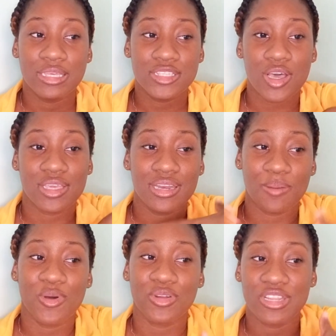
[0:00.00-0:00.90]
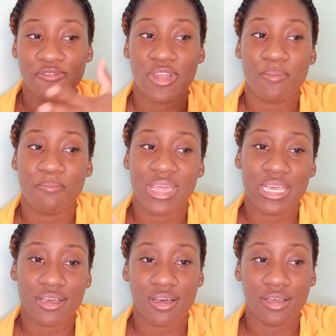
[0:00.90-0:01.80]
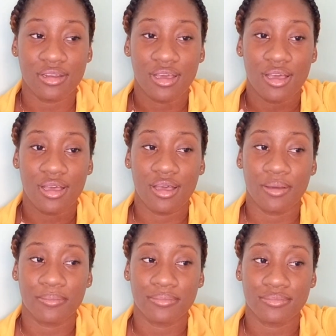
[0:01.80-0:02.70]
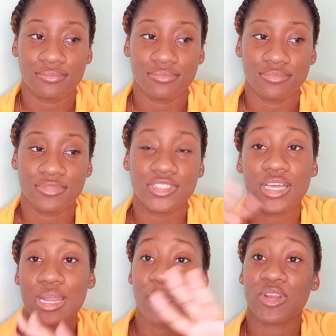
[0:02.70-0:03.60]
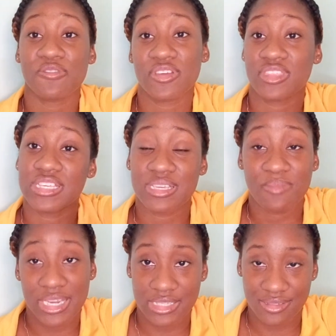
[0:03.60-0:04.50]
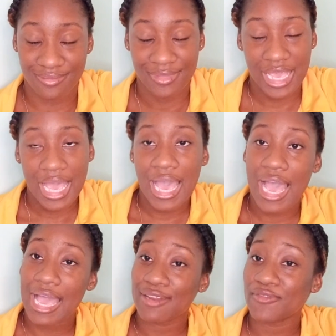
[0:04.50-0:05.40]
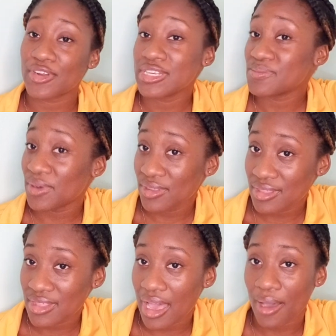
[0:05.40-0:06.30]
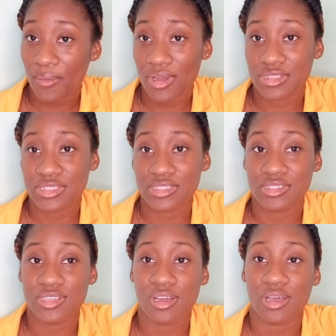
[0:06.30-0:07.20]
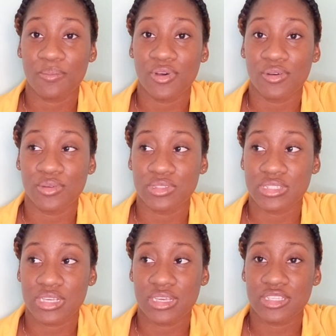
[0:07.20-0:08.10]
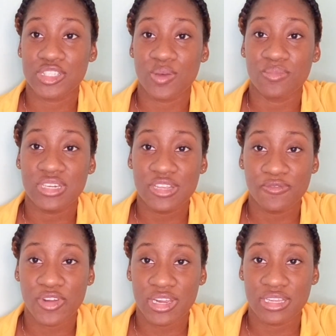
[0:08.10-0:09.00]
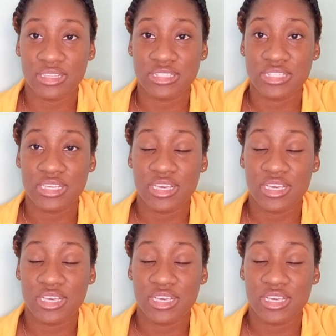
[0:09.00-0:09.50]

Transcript: talking about different medical talking about different things in medicine. And for this month, I want to talk about some different